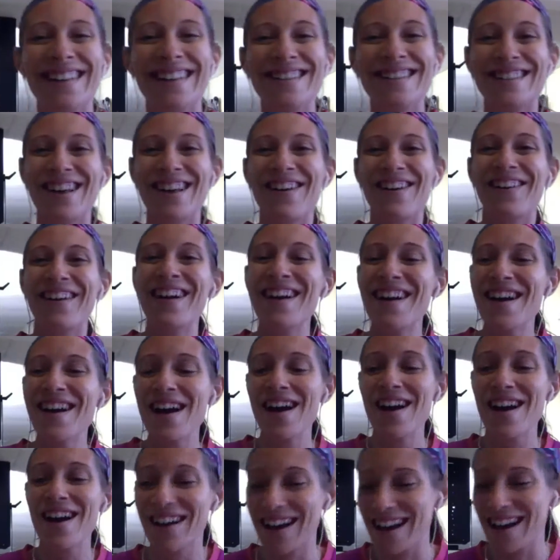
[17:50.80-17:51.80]
So,
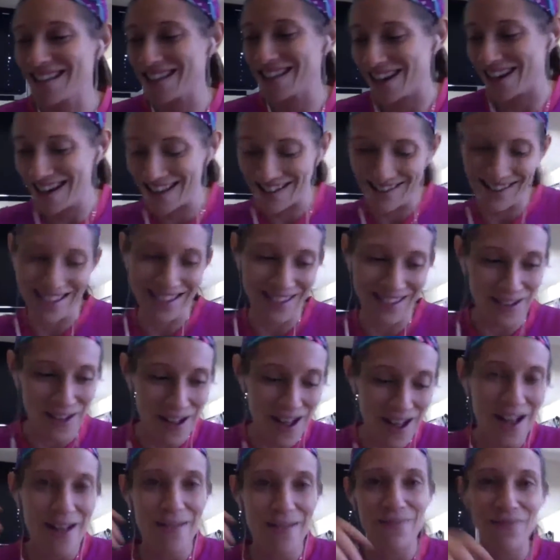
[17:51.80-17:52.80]
okay, sorry, that was
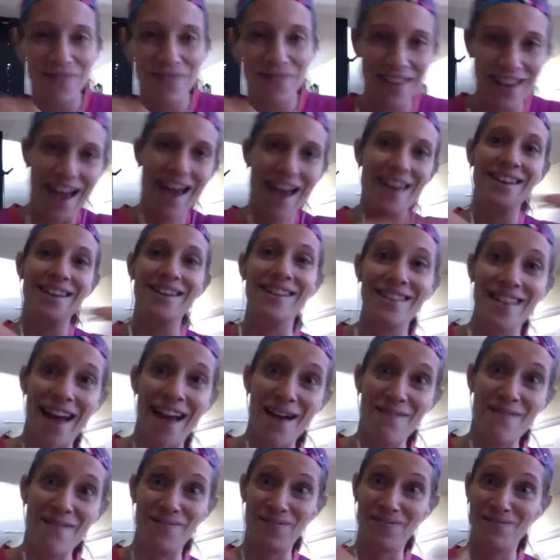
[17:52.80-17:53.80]
edited
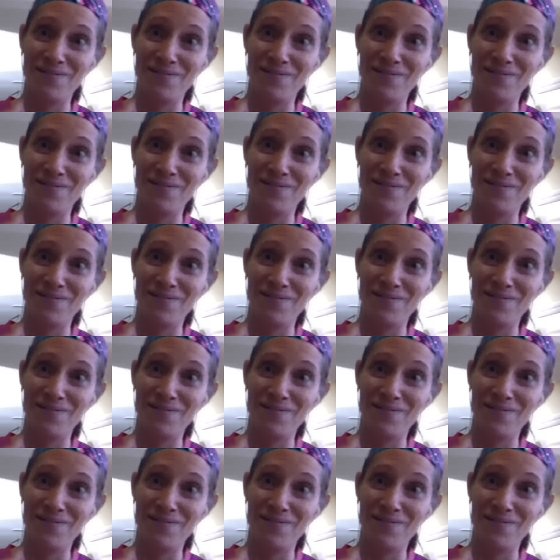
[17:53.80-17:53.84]
that